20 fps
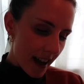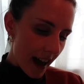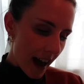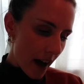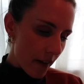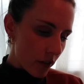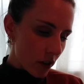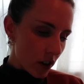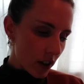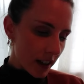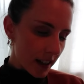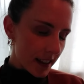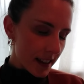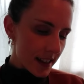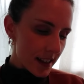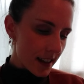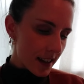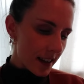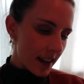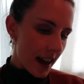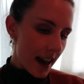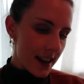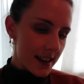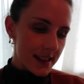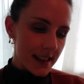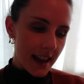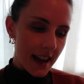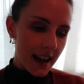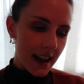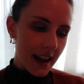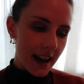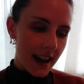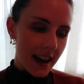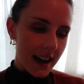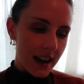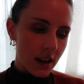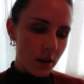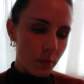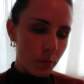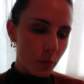have a look at the essay
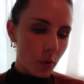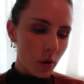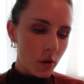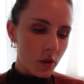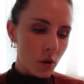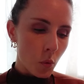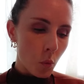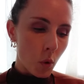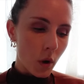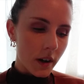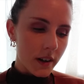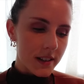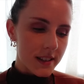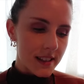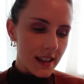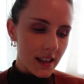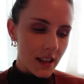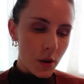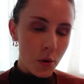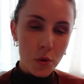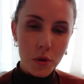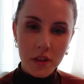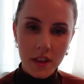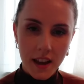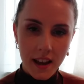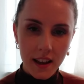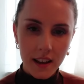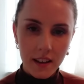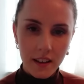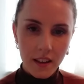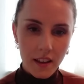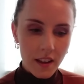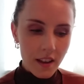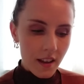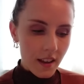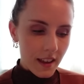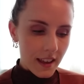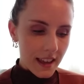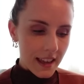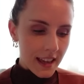and put the words that you think
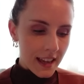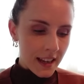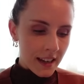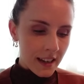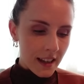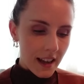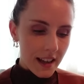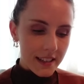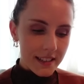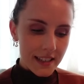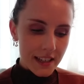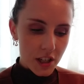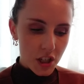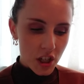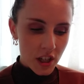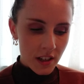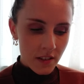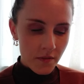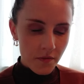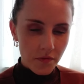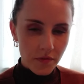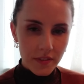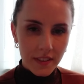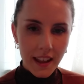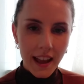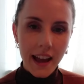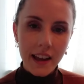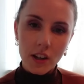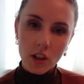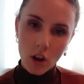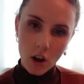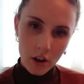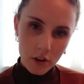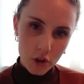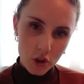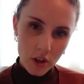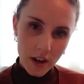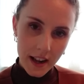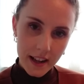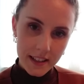in addition and
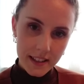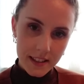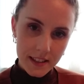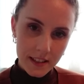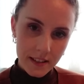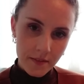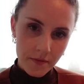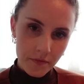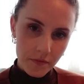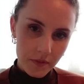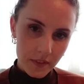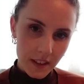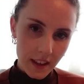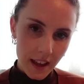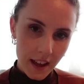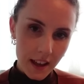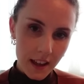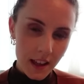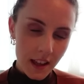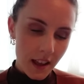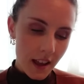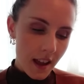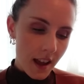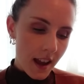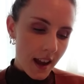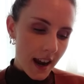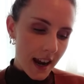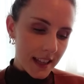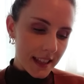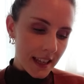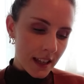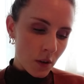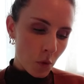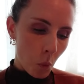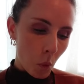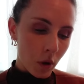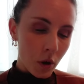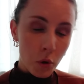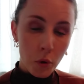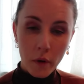contrast, okay? And then
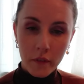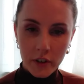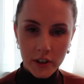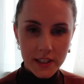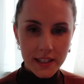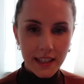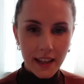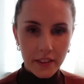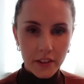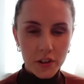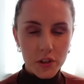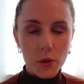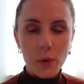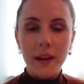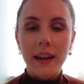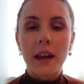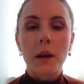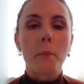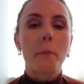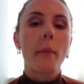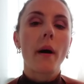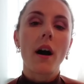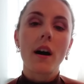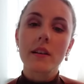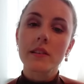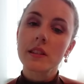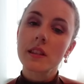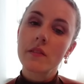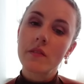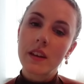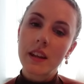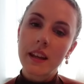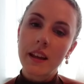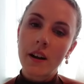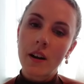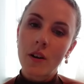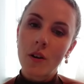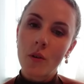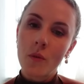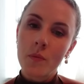we'll go over it together. So again, pause the
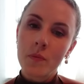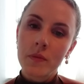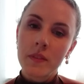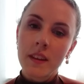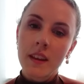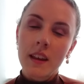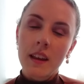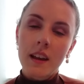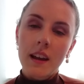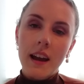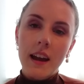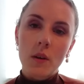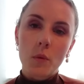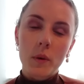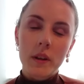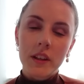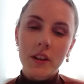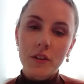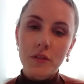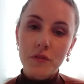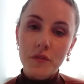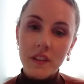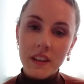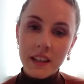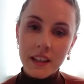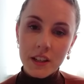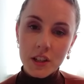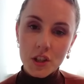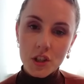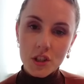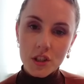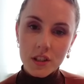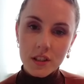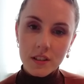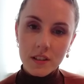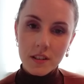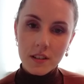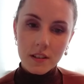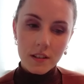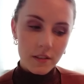video, and when you're finished
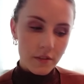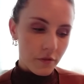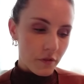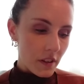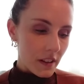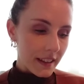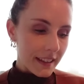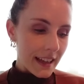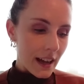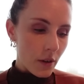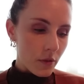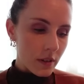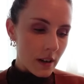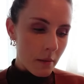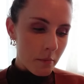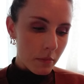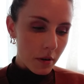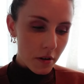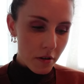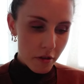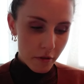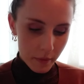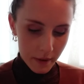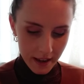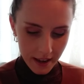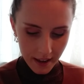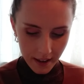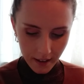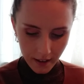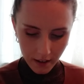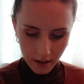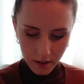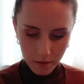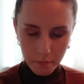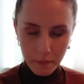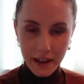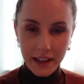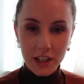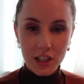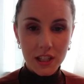filling out number 3 on
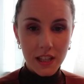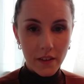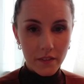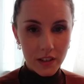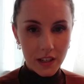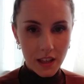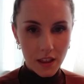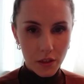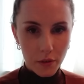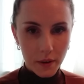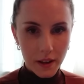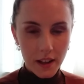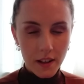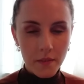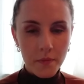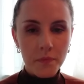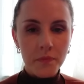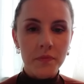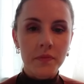page 73,